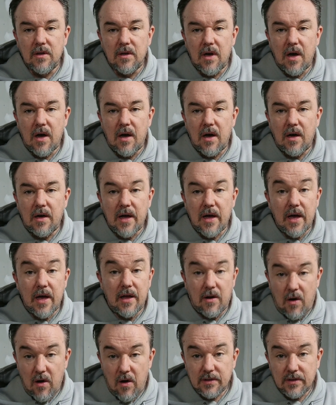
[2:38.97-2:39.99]

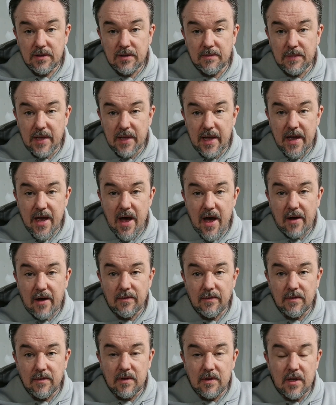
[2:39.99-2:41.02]
an awesome
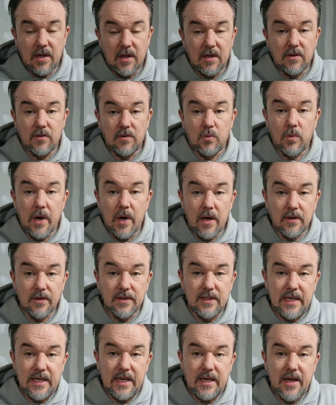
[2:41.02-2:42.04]
layout that is well
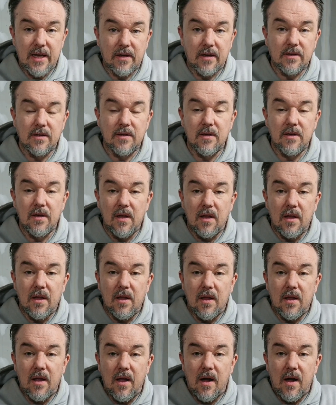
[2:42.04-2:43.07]
scenic
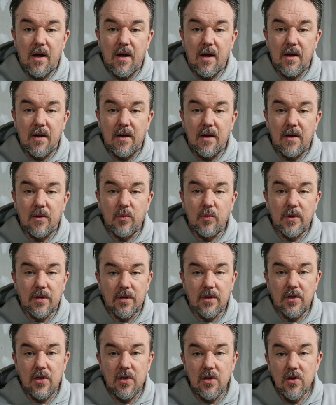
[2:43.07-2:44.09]
with
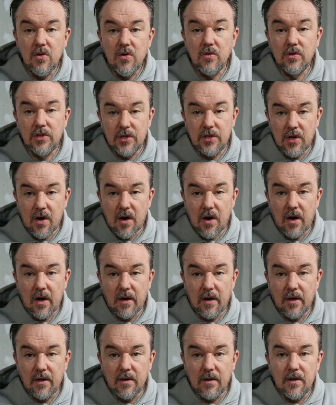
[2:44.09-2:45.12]
a huge
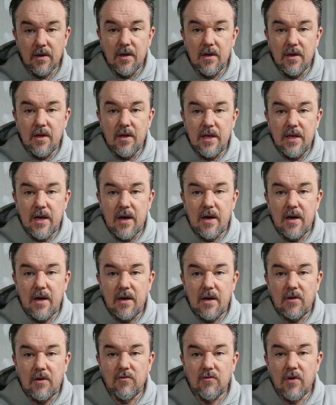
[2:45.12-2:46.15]
yard
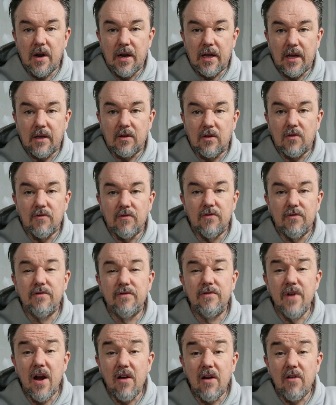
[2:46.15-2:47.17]
running
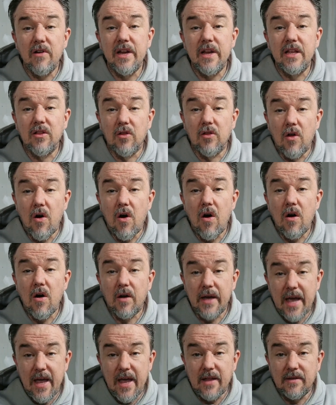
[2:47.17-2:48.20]
very
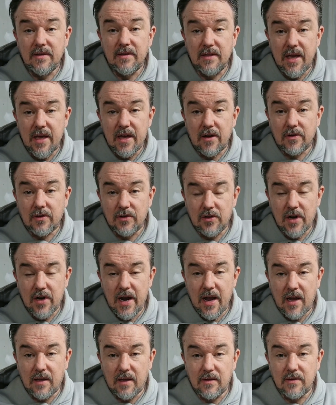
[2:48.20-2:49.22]
long N-scale
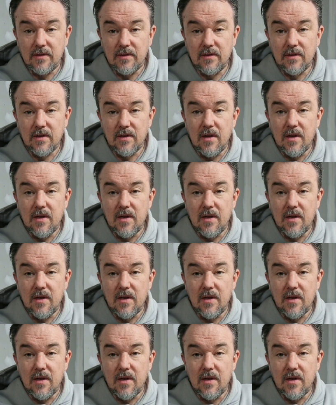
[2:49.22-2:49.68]
trains,